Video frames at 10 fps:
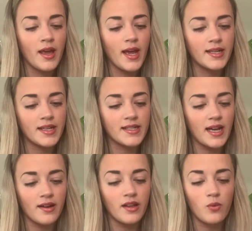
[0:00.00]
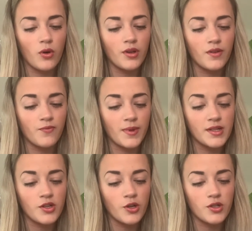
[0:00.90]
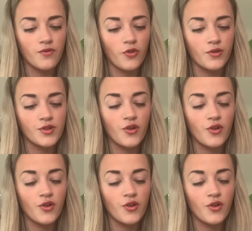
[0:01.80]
is exactly what you've been searching for to